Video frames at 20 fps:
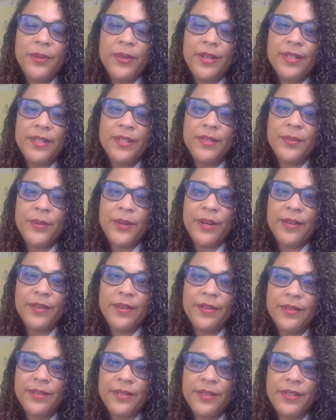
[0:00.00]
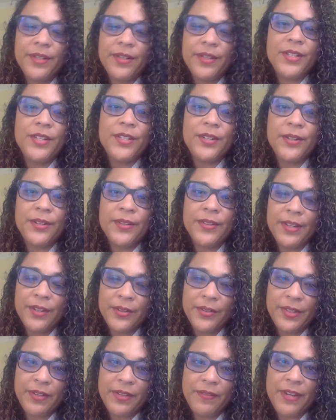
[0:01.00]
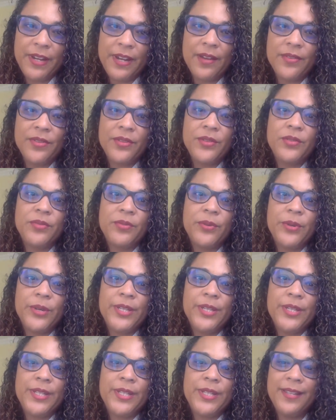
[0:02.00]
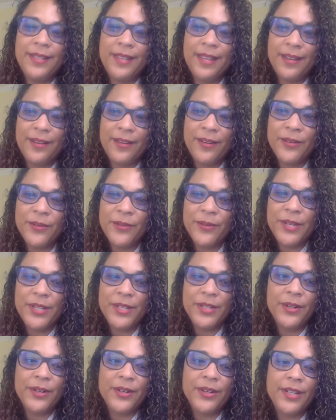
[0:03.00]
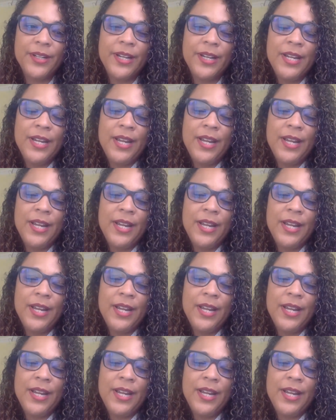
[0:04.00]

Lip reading: that's where there's the concern that you're leaving out those voices that aren't always heard.